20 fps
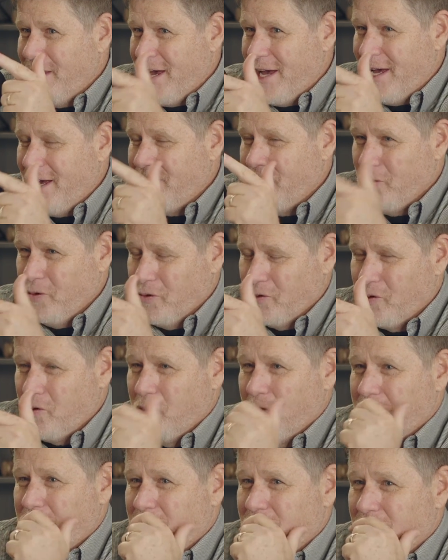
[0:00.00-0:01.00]
that those
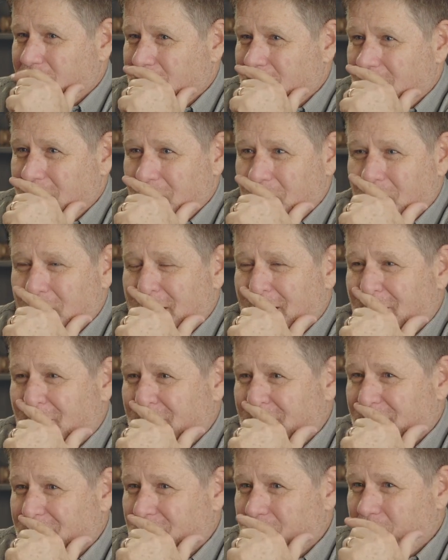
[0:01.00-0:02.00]
courses very
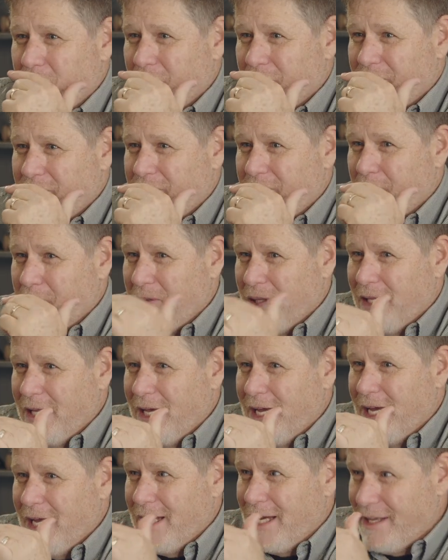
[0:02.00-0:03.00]
well. And of course the
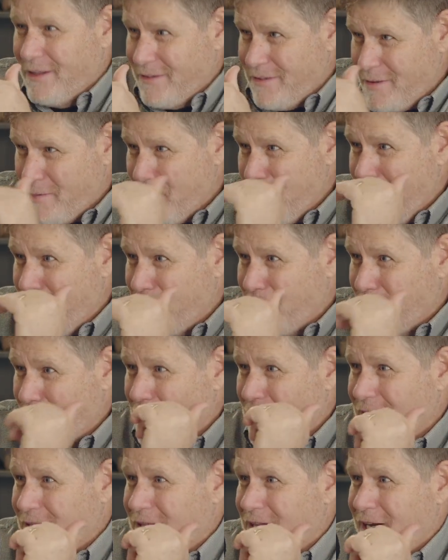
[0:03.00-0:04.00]
play against the mountain
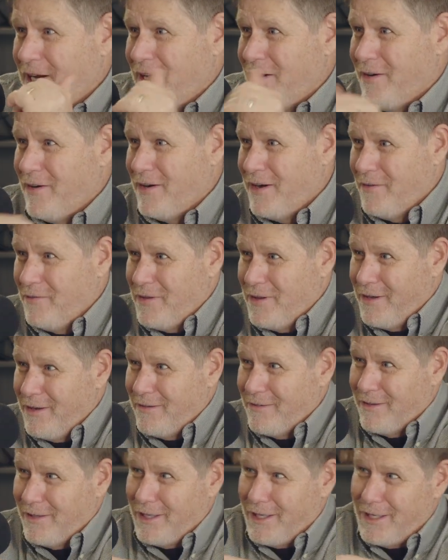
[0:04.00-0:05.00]
right there and
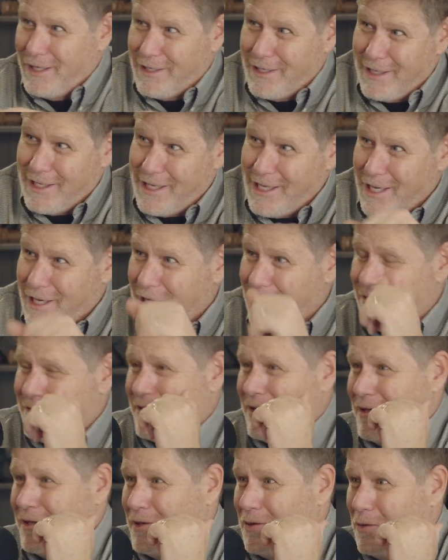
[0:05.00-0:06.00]
everything's leaning to the
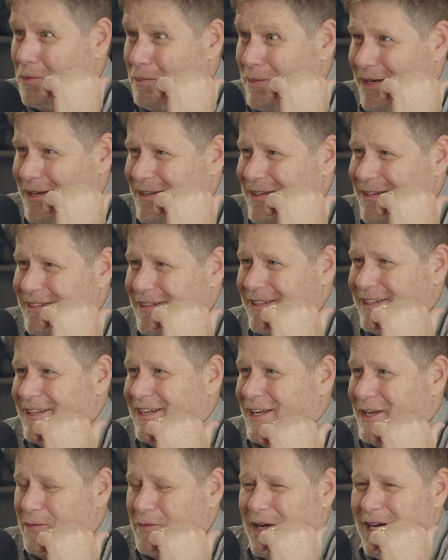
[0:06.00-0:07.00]
east a little bit
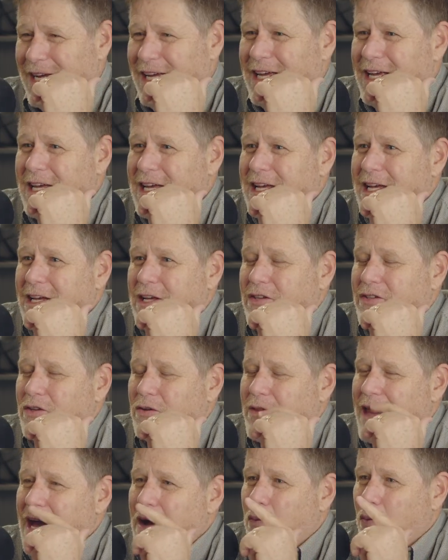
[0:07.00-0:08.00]
anyway.
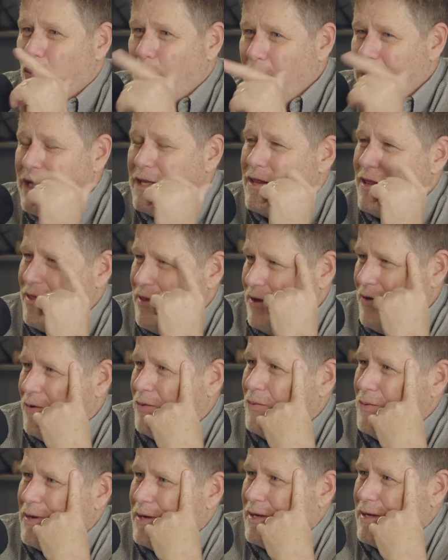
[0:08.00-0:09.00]
So that wind
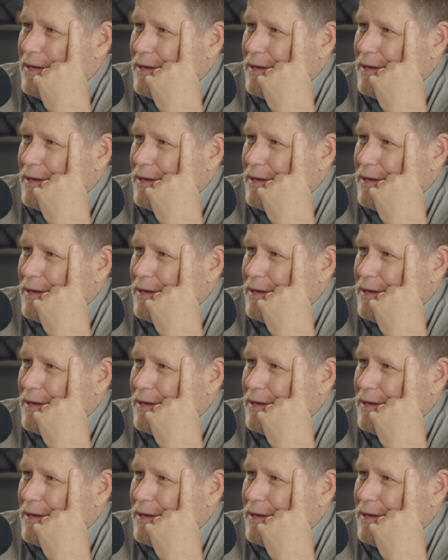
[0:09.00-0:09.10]
though,